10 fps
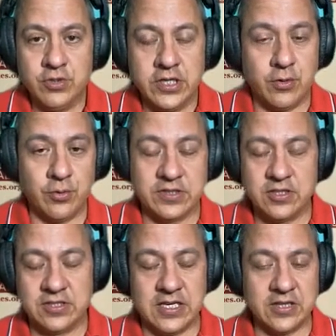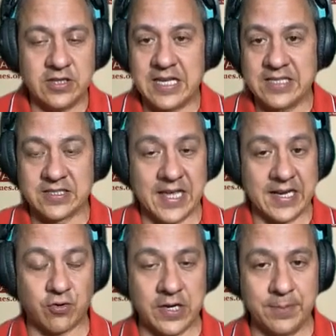who, you tend to think
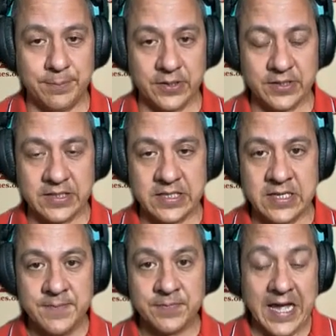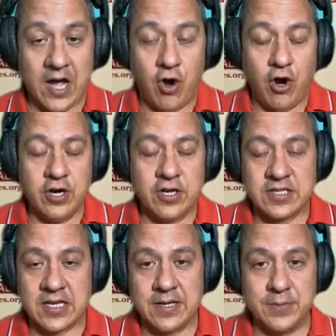has a lot of credibility, how
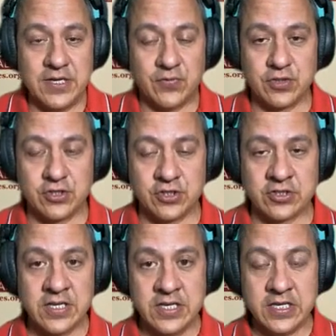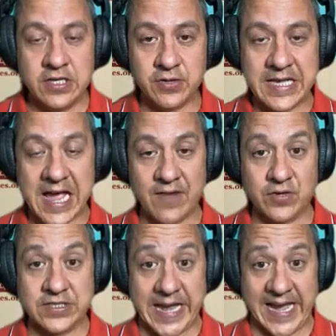hard is it going to be for just,
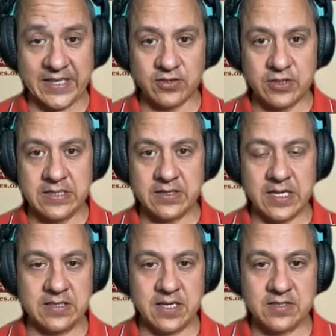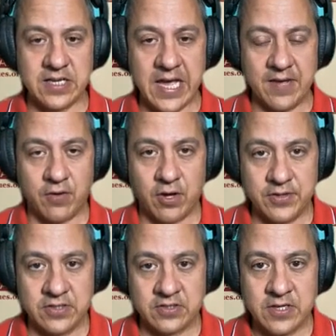the average athlete that doesn't
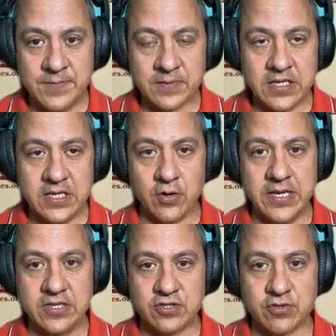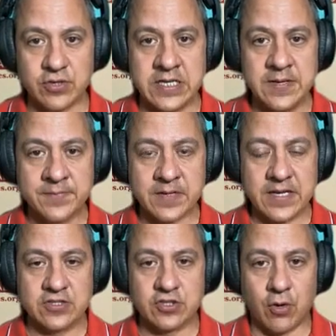have all this,
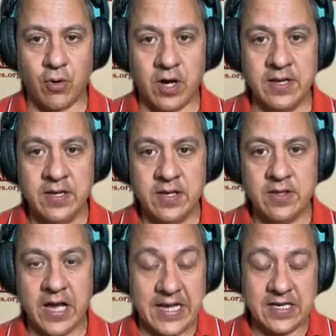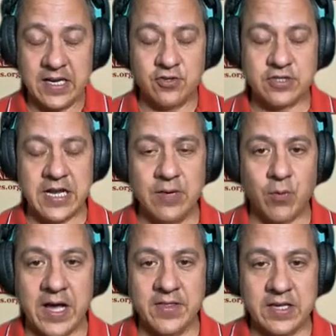history and so on? I could
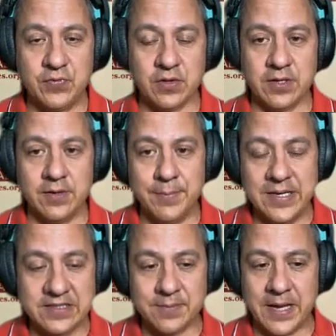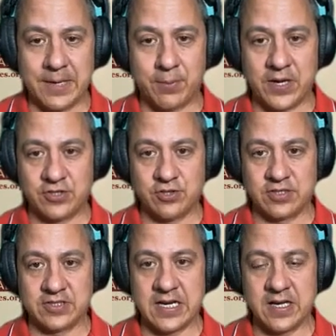understand why they'd feel an immense amount of
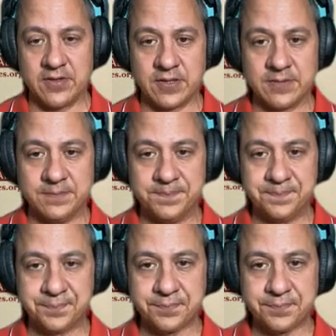pressure to say nothing.